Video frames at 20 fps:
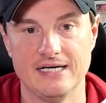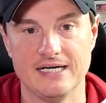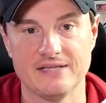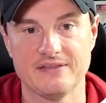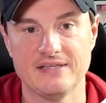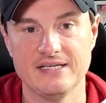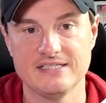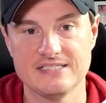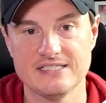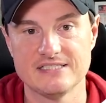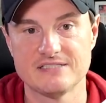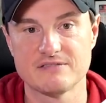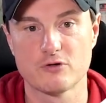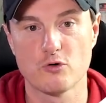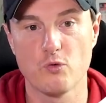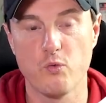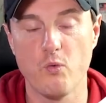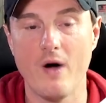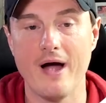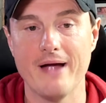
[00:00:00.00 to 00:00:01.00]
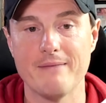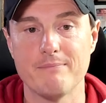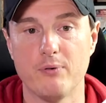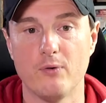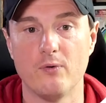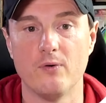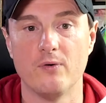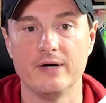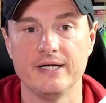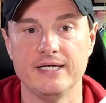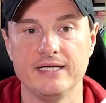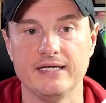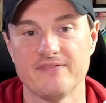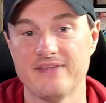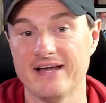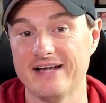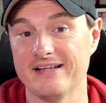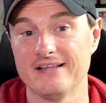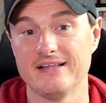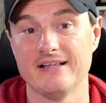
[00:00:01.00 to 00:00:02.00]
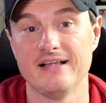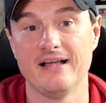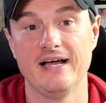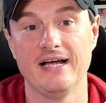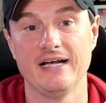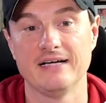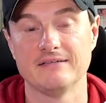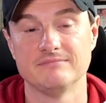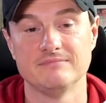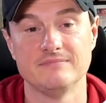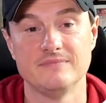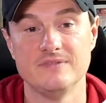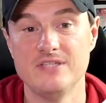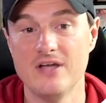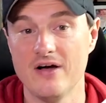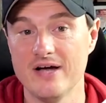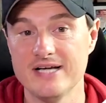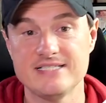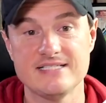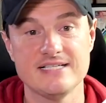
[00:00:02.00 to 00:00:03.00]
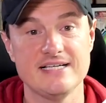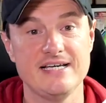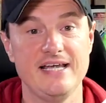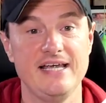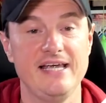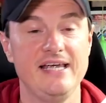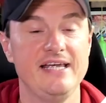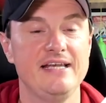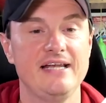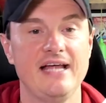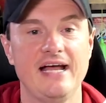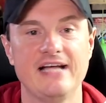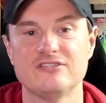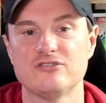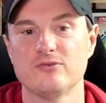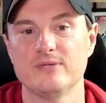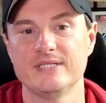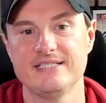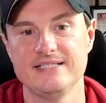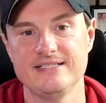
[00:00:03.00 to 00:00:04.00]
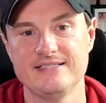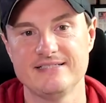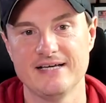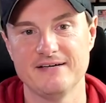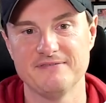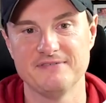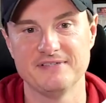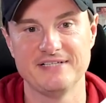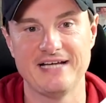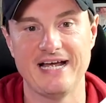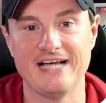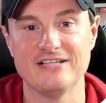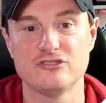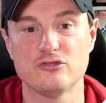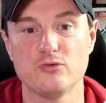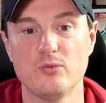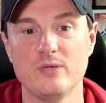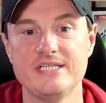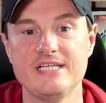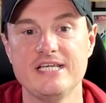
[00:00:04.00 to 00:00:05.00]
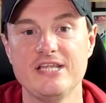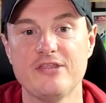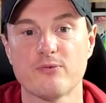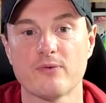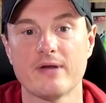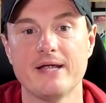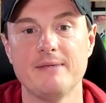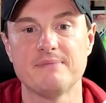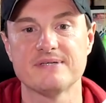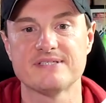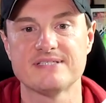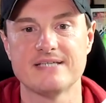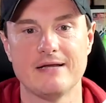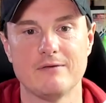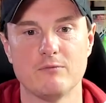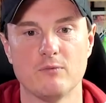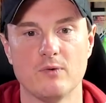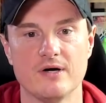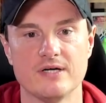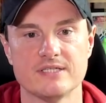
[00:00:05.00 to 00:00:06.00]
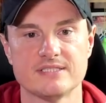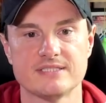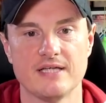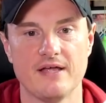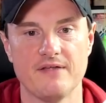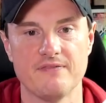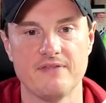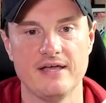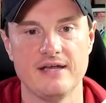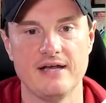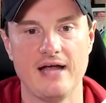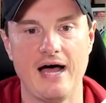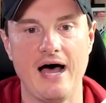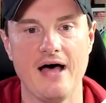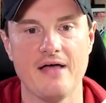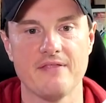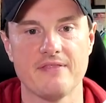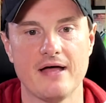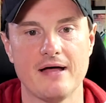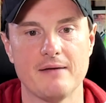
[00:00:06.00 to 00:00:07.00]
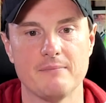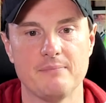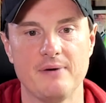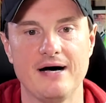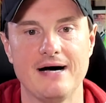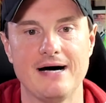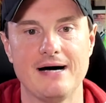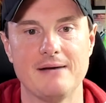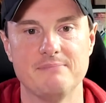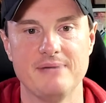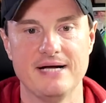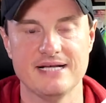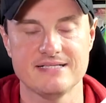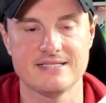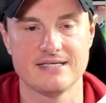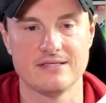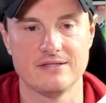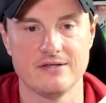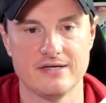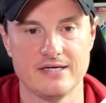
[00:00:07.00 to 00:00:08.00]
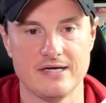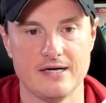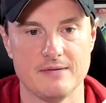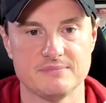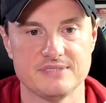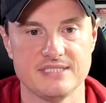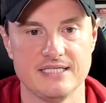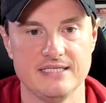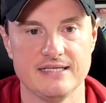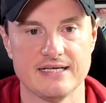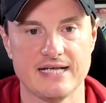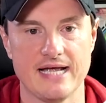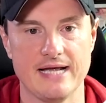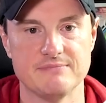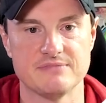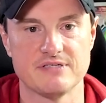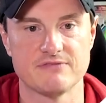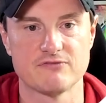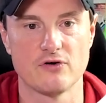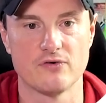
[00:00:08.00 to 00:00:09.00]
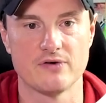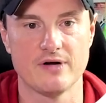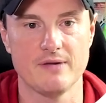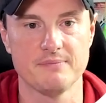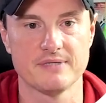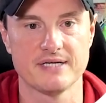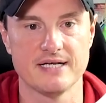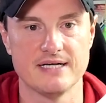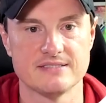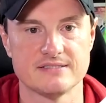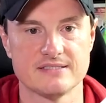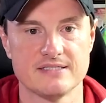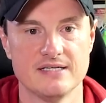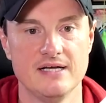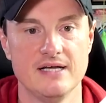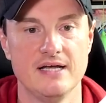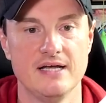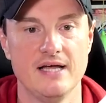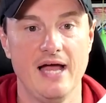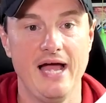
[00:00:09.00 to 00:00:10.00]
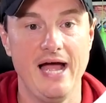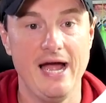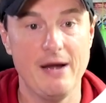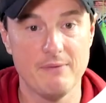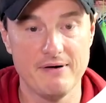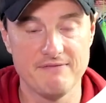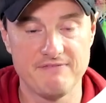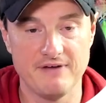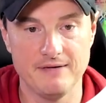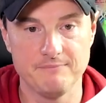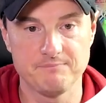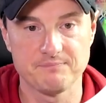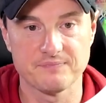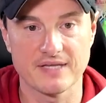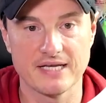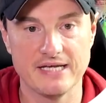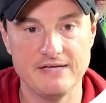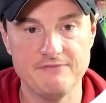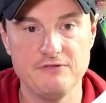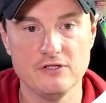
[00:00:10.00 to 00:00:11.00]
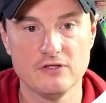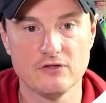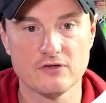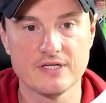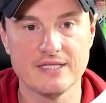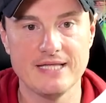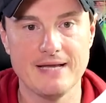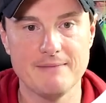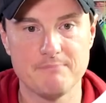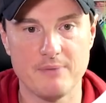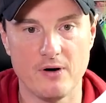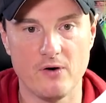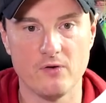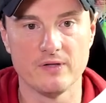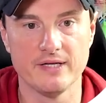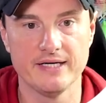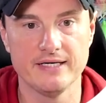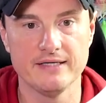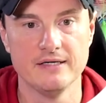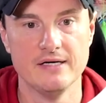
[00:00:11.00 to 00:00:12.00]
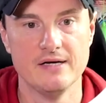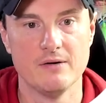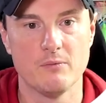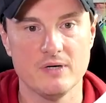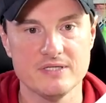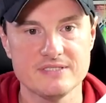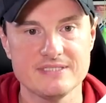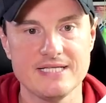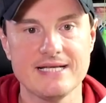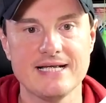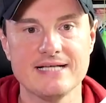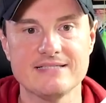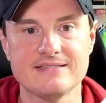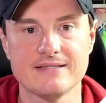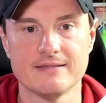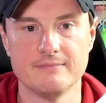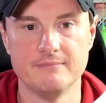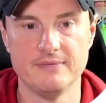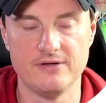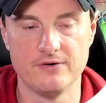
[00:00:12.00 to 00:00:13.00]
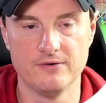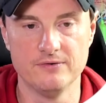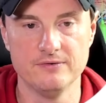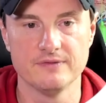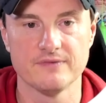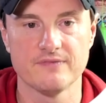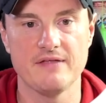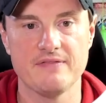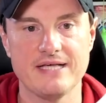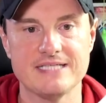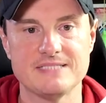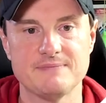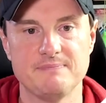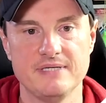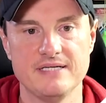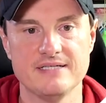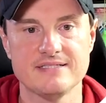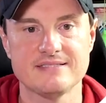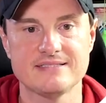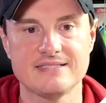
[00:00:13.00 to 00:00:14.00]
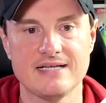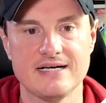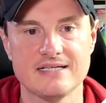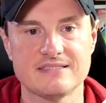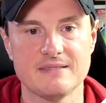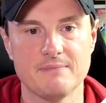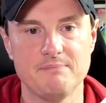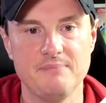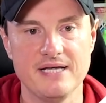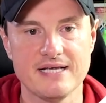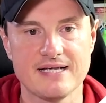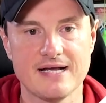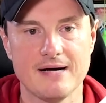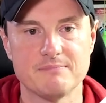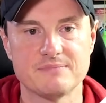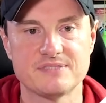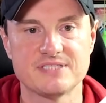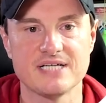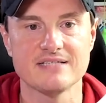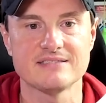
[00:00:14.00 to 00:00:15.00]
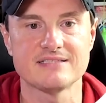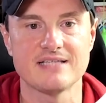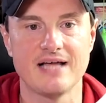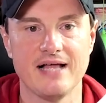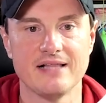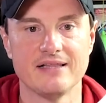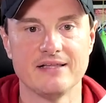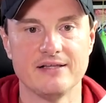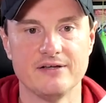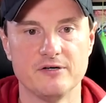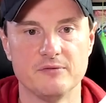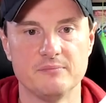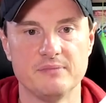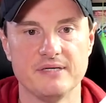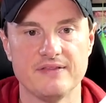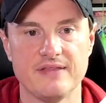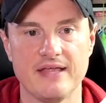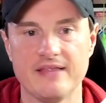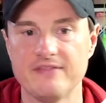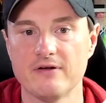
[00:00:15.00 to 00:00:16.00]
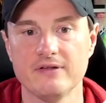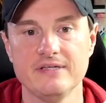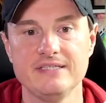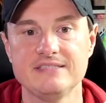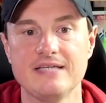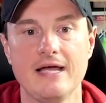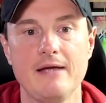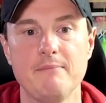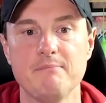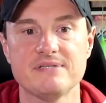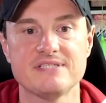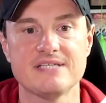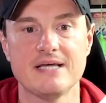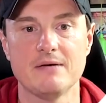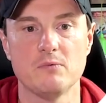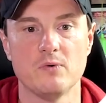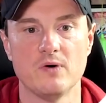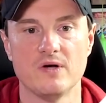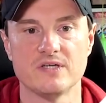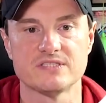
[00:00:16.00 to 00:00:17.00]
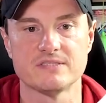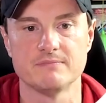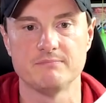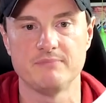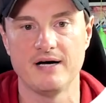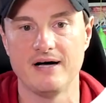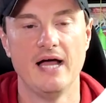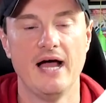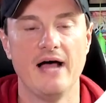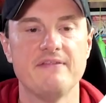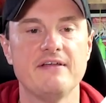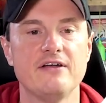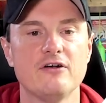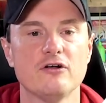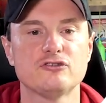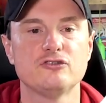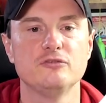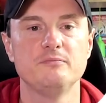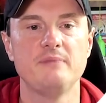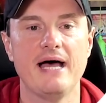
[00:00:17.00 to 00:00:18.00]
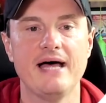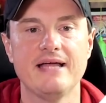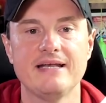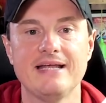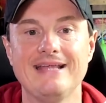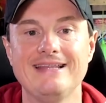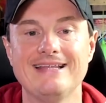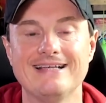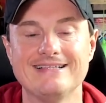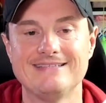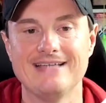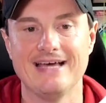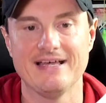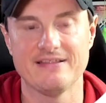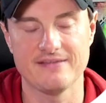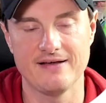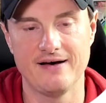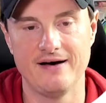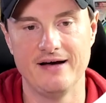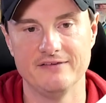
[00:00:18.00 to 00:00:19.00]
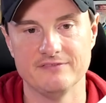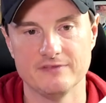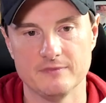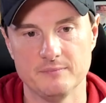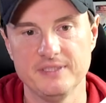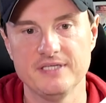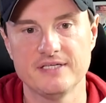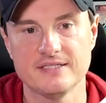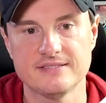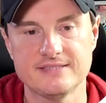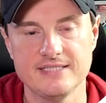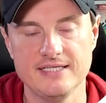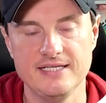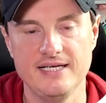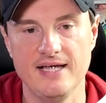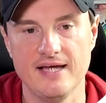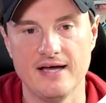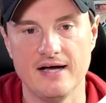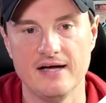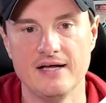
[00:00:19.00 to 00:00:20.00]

This is quite poor here. They're like 19 and 27 and 23% worse than other par batting lineups in the games they've gone up against. However, if you look at their bowling, once they get to the middle, their spinners start to pick up just a little bit there. They're only 10% worse than par, and they're not too bad in the death either. But you can see here,